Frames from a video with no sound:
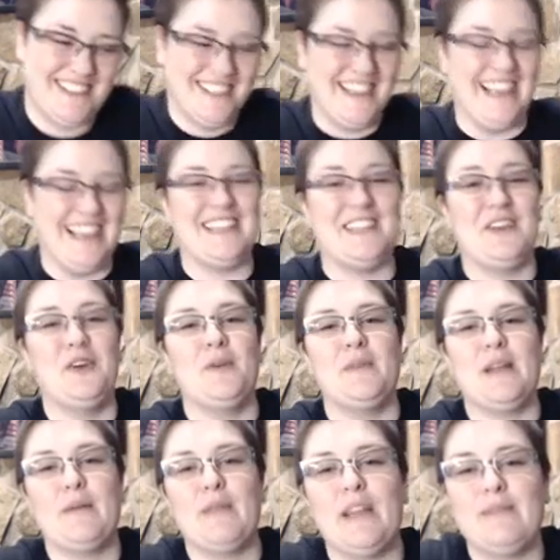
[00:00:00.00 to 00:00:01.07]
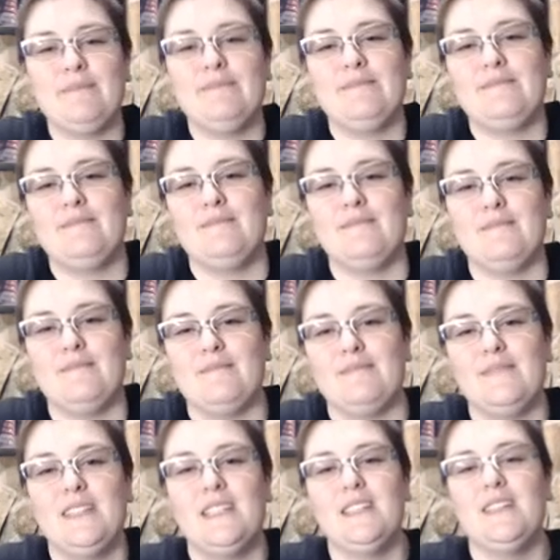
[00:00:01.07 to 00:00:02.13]
I get home and I'm like,
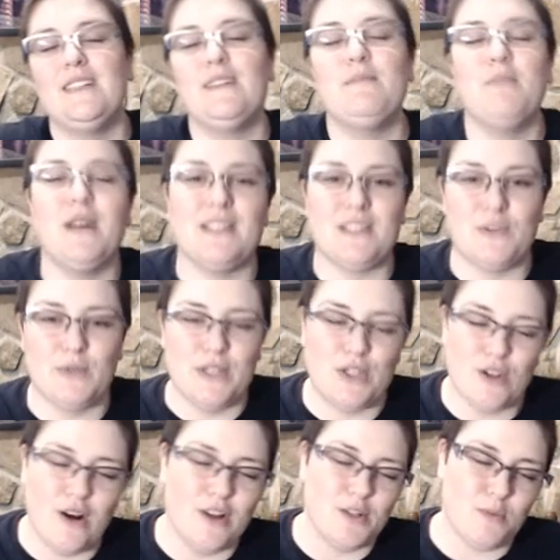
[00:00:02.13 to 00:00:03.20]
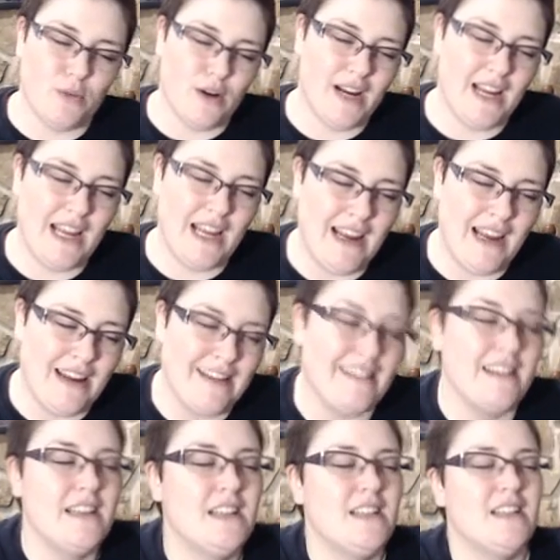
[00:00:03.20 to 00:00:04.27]
must recharge
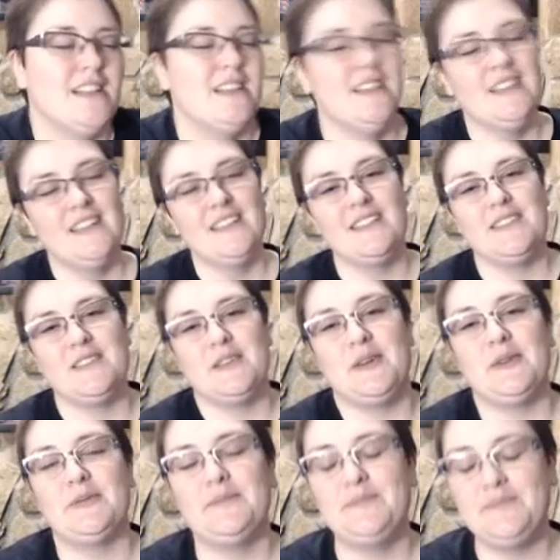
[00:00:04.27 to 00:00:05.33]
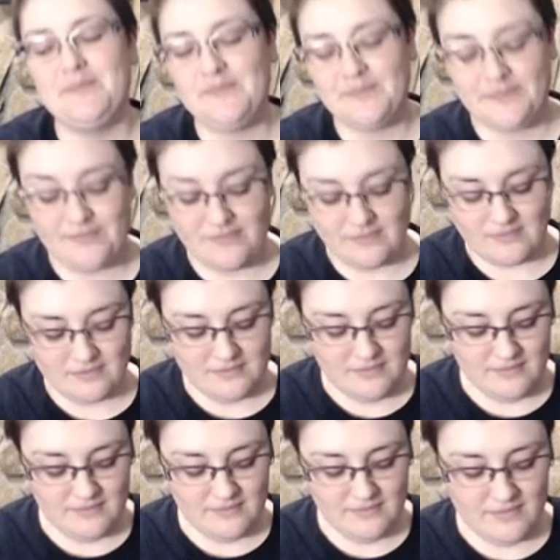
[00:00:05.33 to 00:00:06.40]
brain. So,
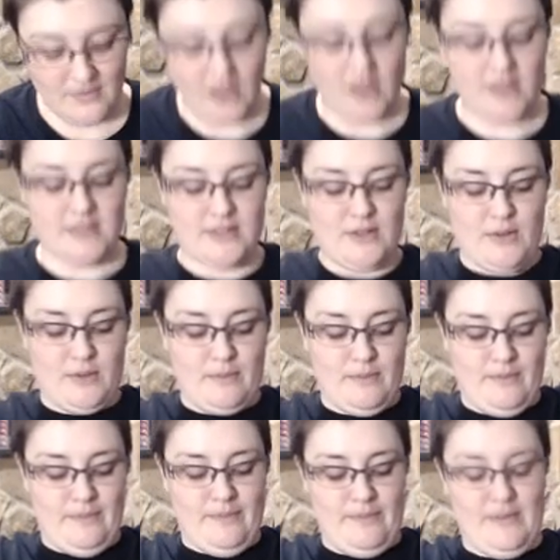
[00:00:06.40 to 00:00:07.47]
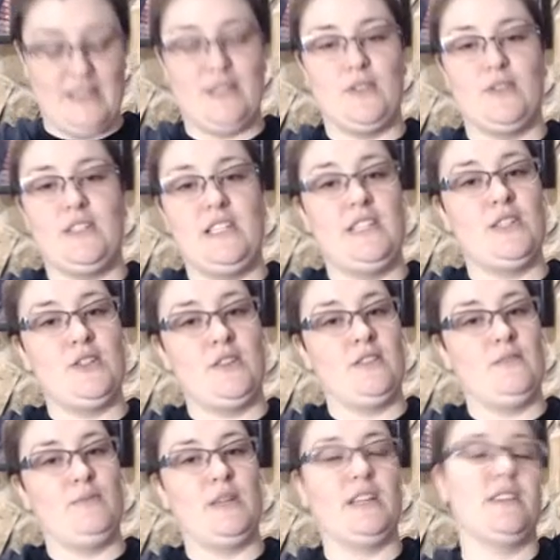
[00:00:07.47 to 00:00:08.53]
also, Mr.
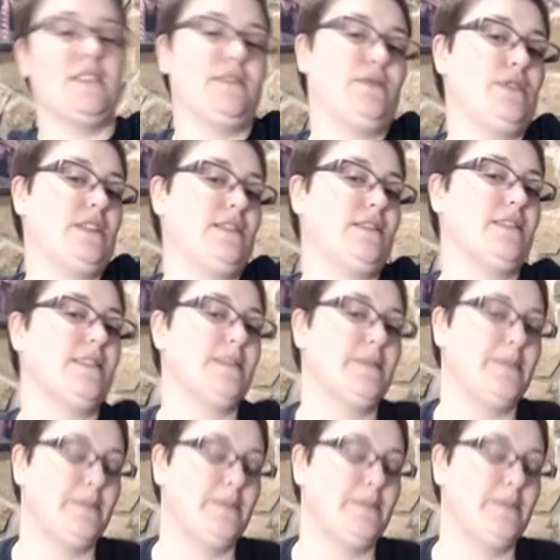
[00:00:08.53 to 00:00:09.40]
T-shirt because of reasons.